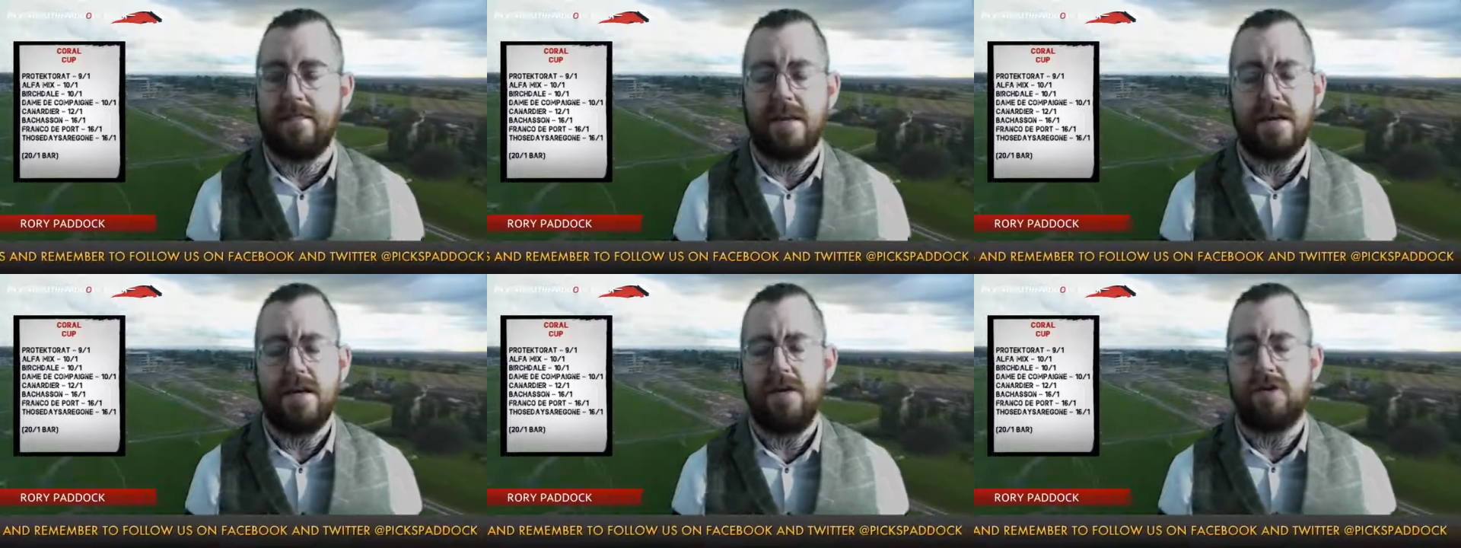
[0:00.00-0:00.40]

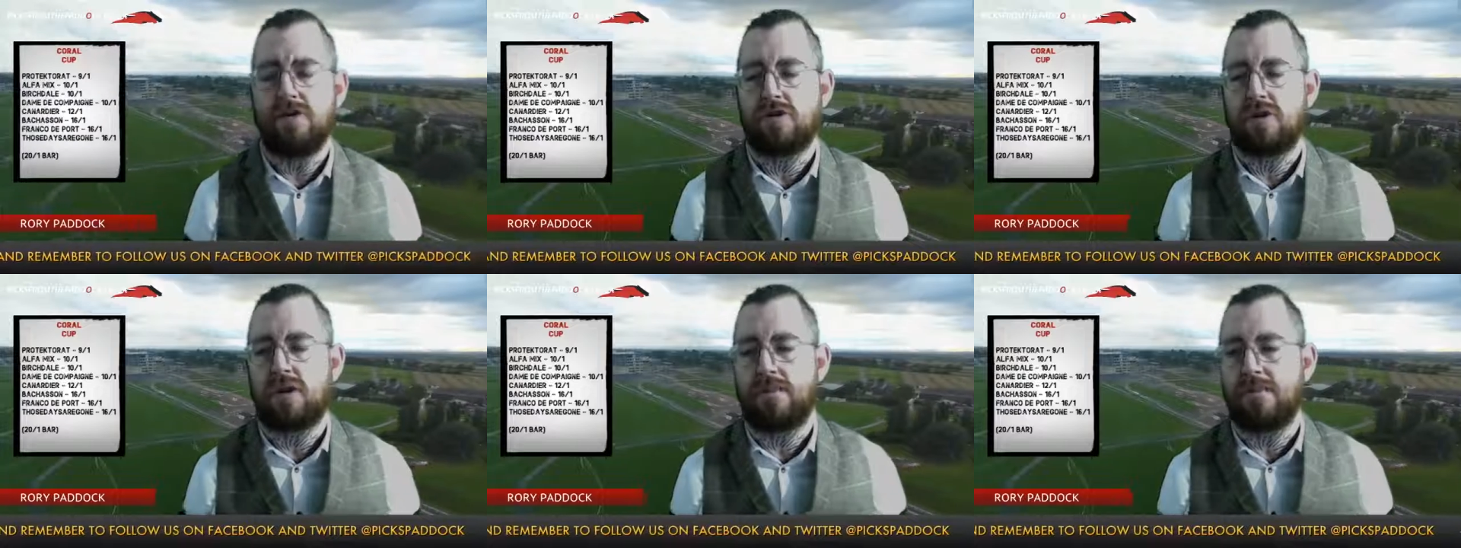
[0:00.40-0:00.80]

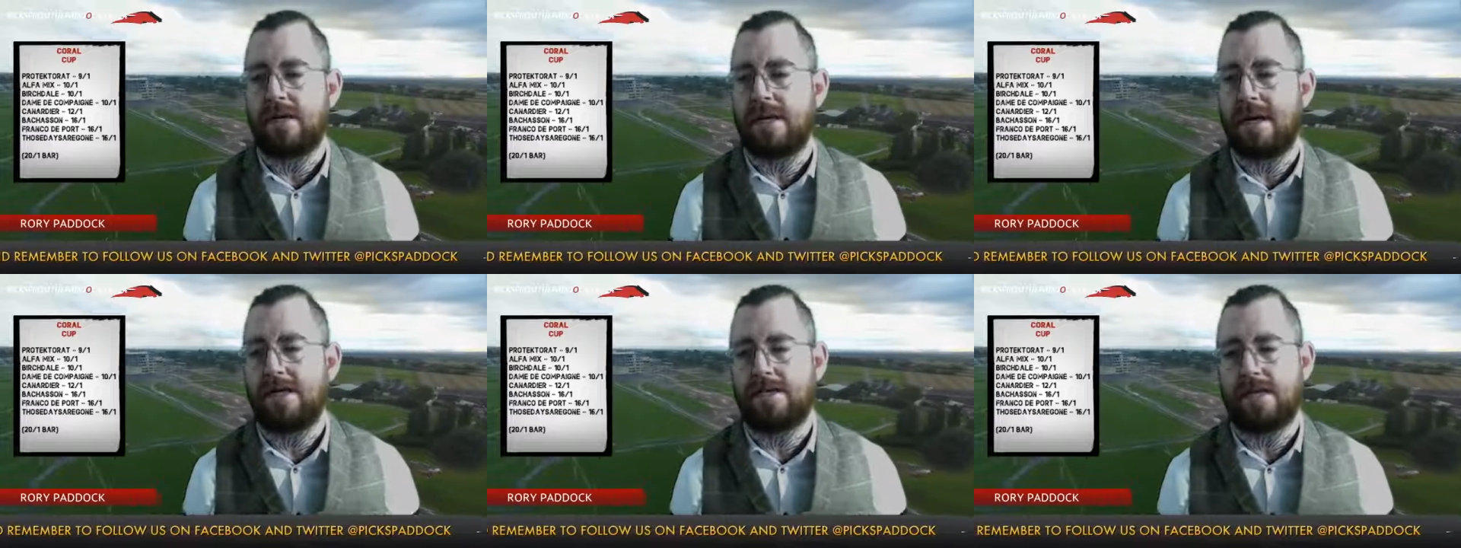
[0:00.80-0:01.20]
Some last
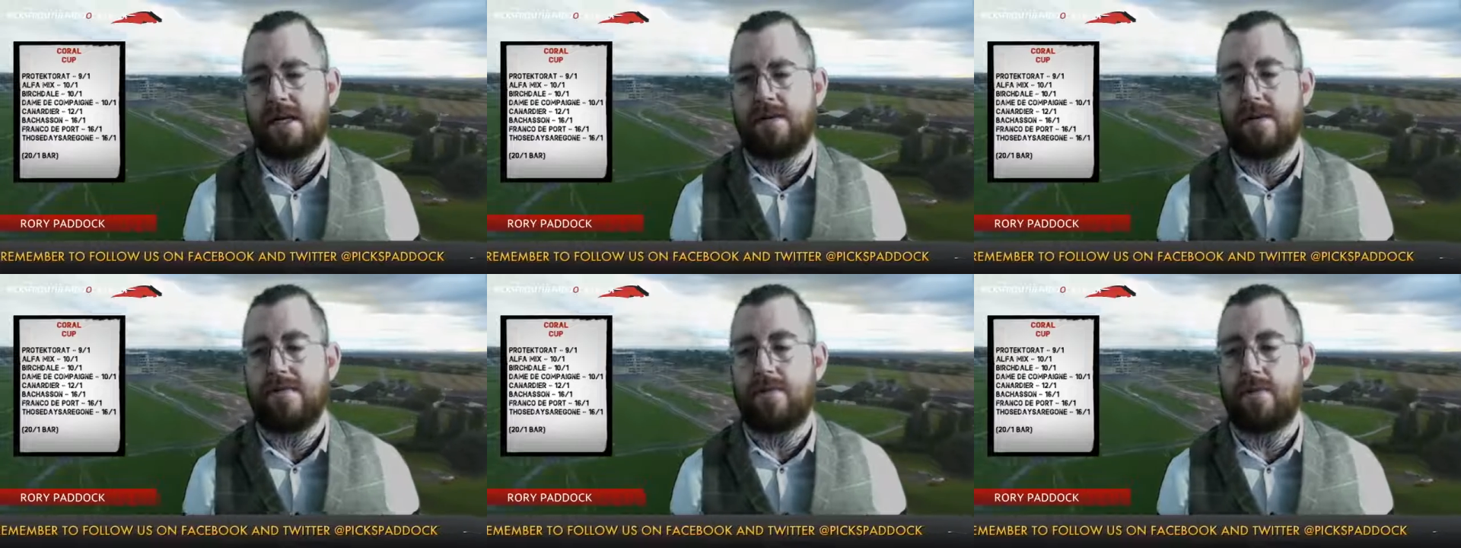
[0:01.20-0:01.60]
year even
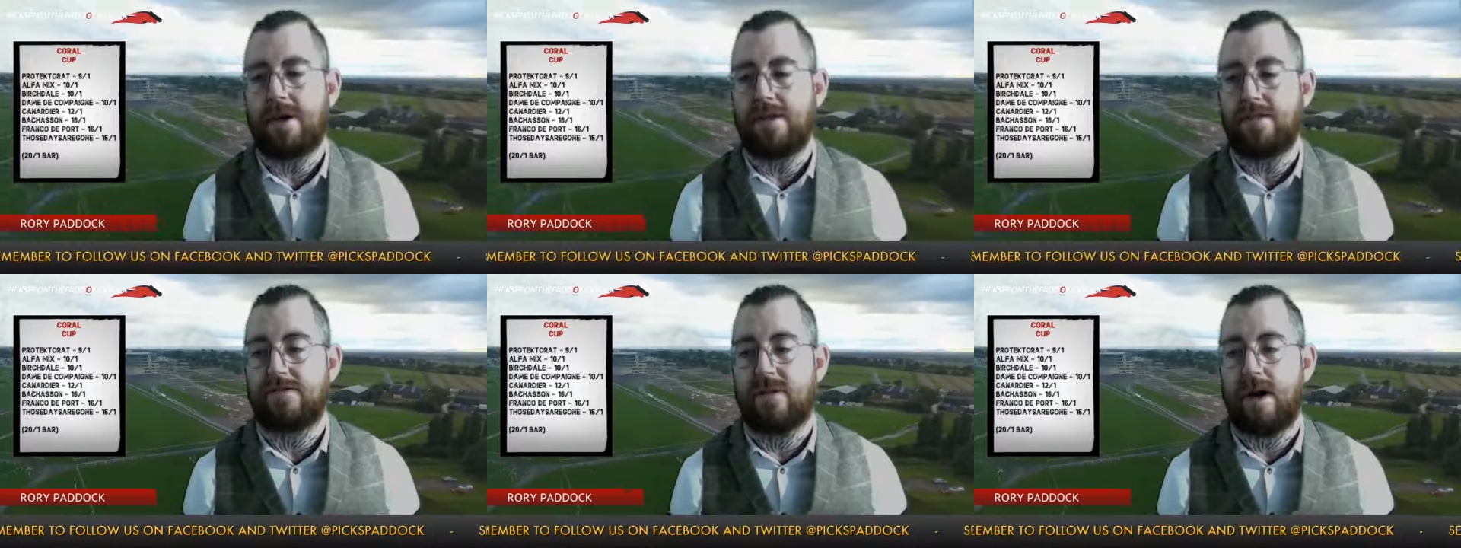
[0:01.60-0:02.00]
went as
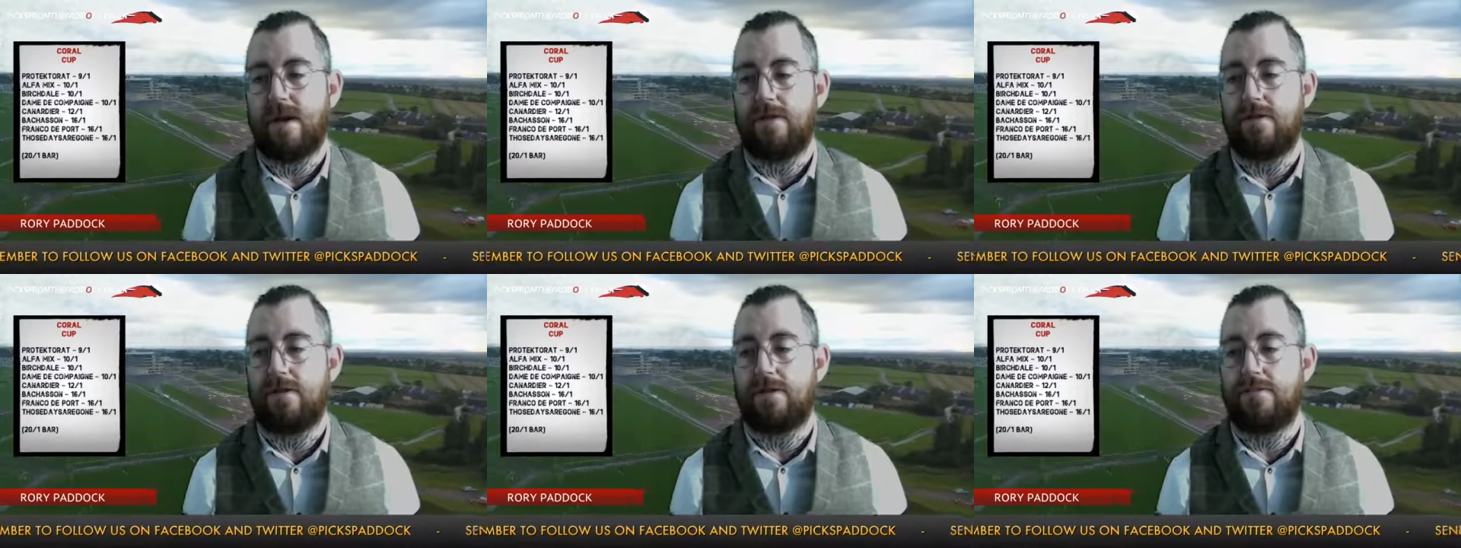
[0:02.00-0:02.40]
far as
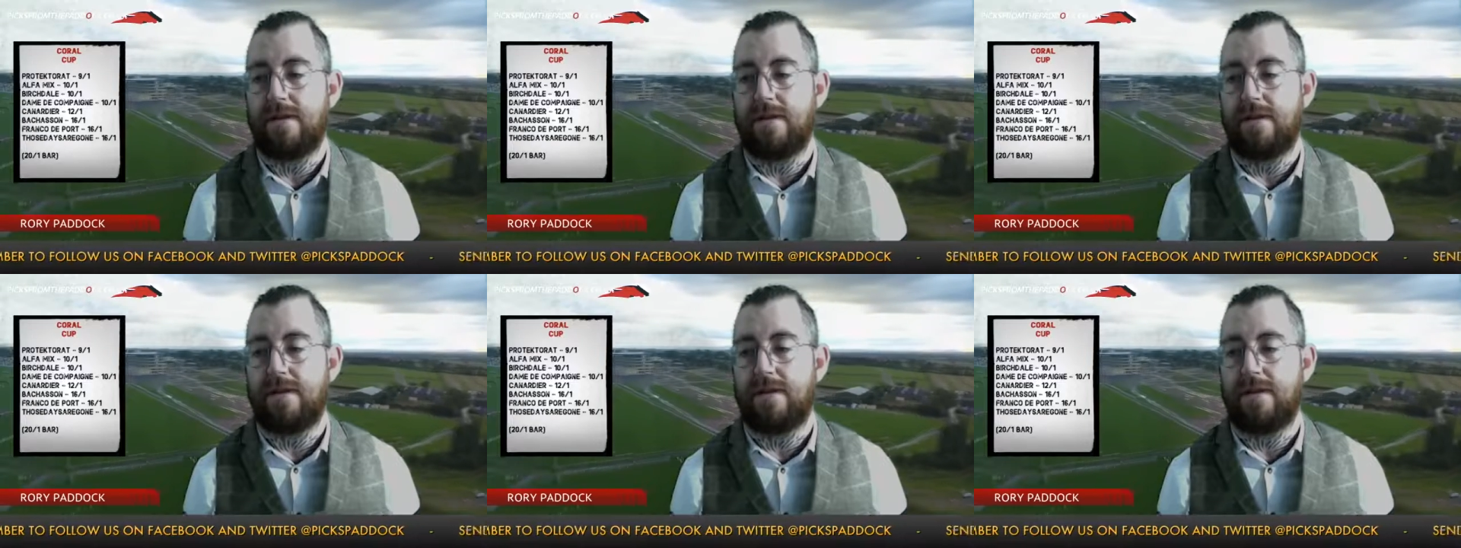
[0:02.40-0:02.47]
paying